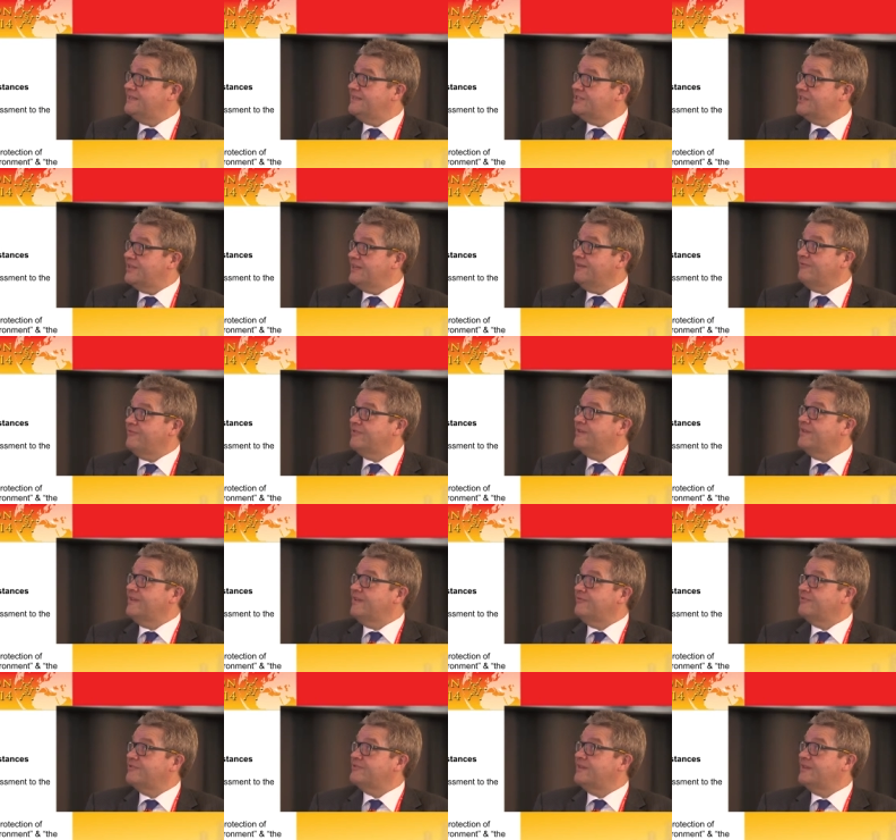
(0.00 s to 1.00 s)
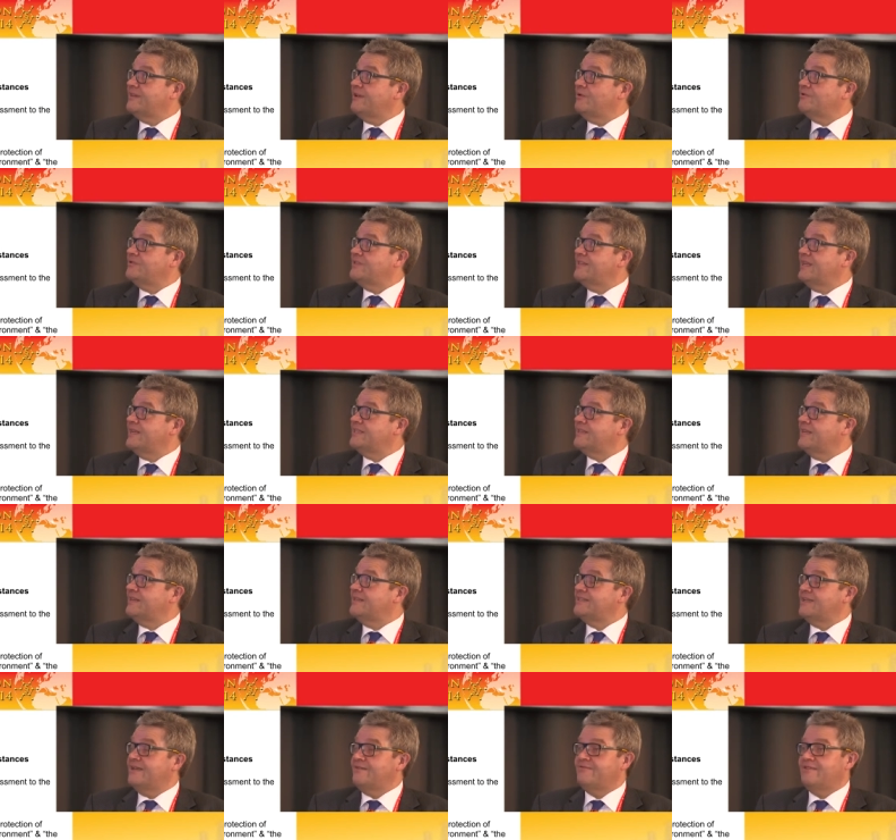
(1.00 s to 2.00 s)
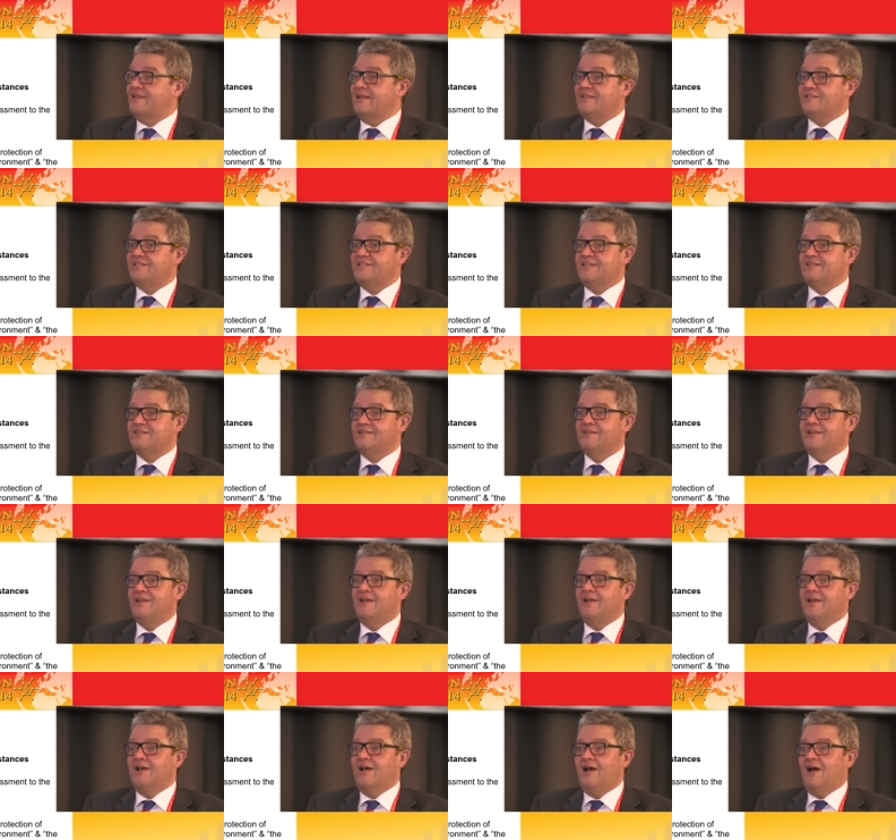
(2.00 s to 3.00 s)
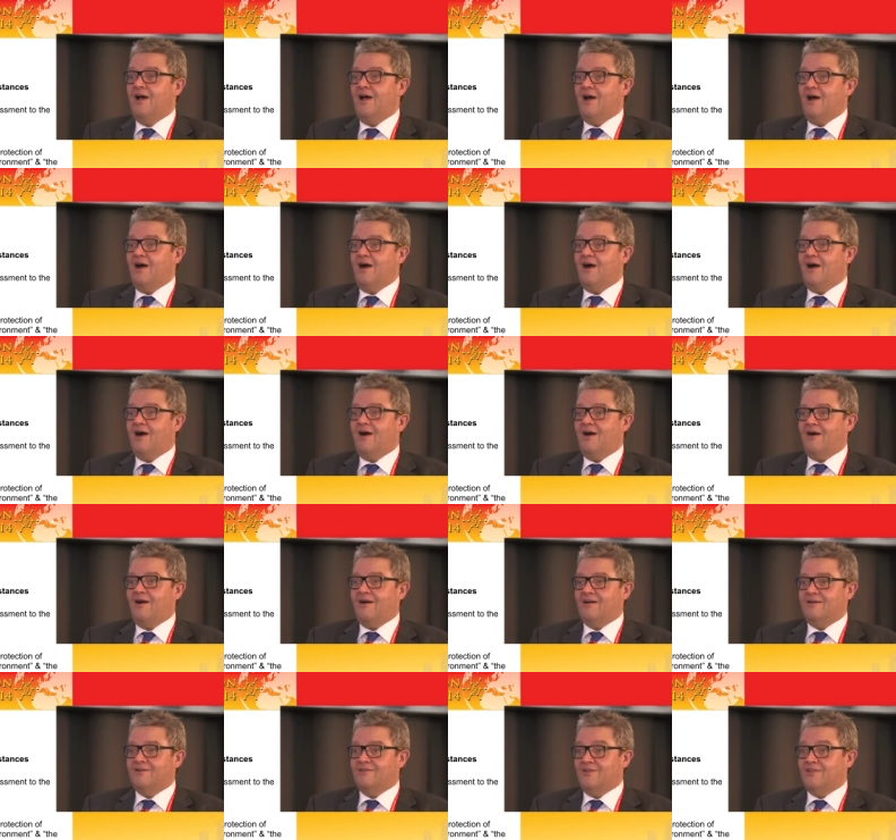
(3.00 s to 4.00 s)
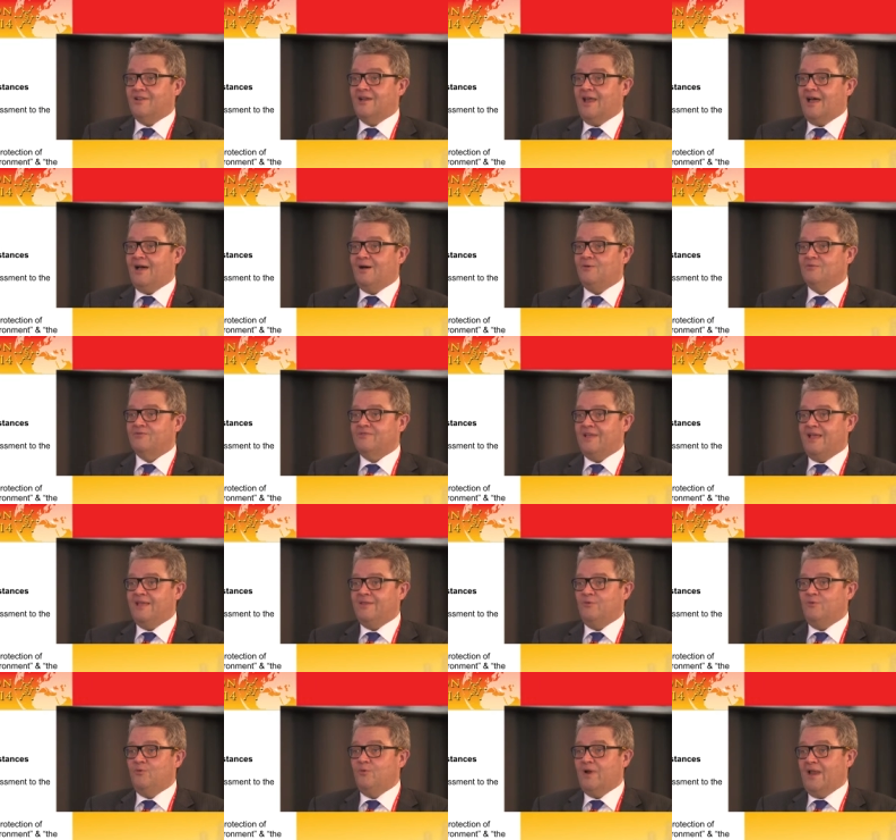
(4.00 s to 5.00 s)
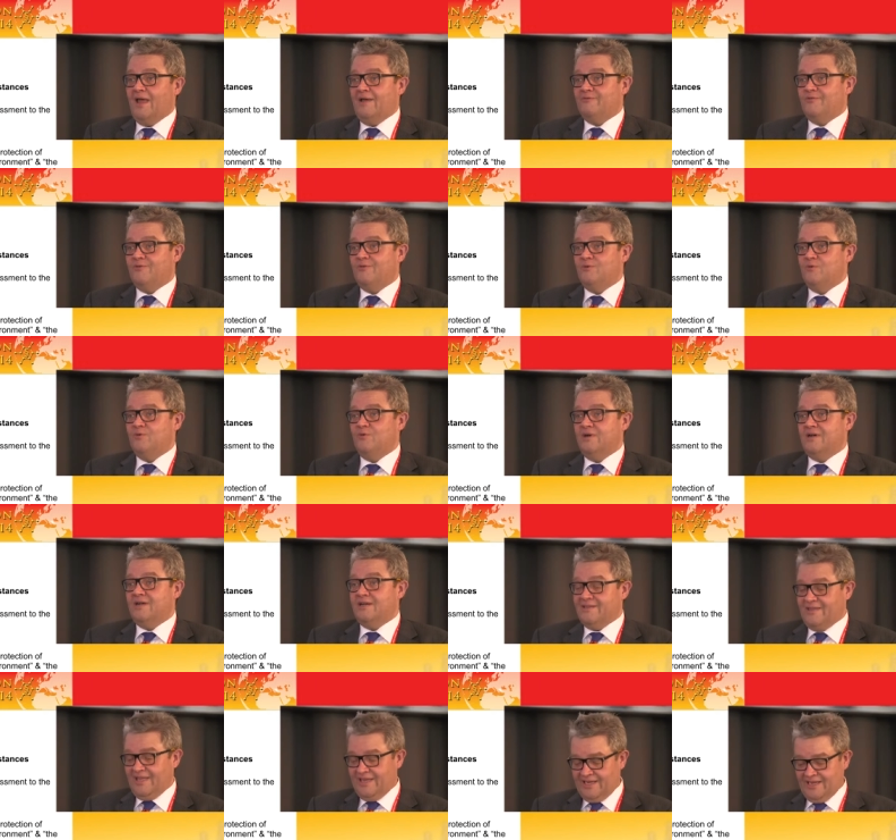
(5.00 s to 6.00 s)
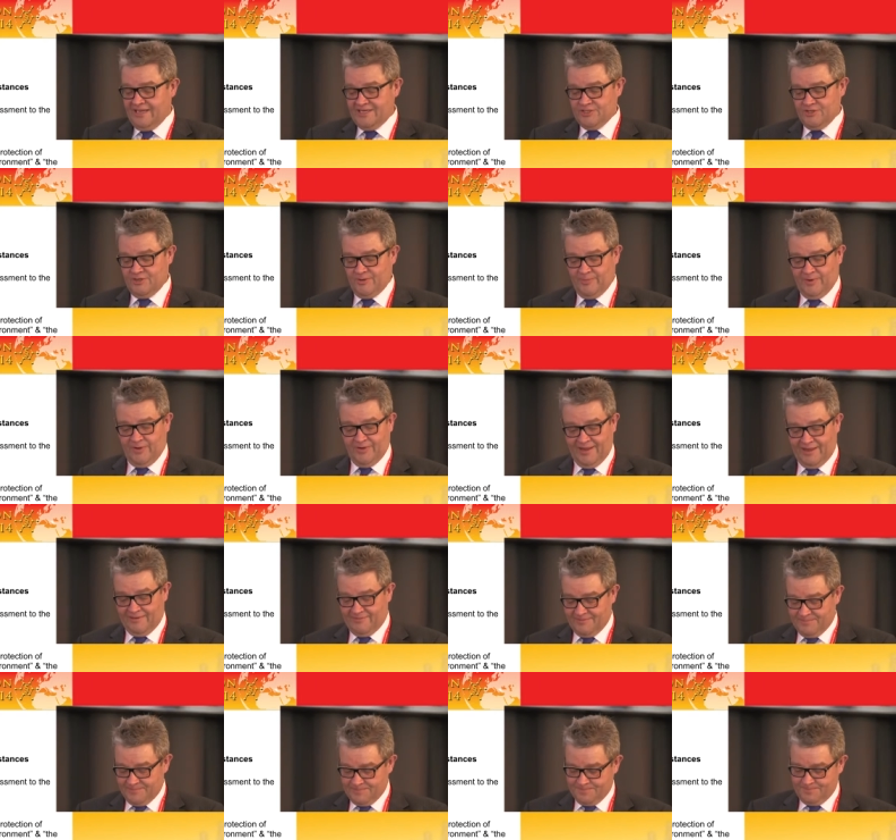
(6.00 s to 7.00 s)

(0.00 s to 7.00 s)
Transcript: significantly different than those in the extended safety data sheet, are not allowed, and you will have to uh, take action upon that.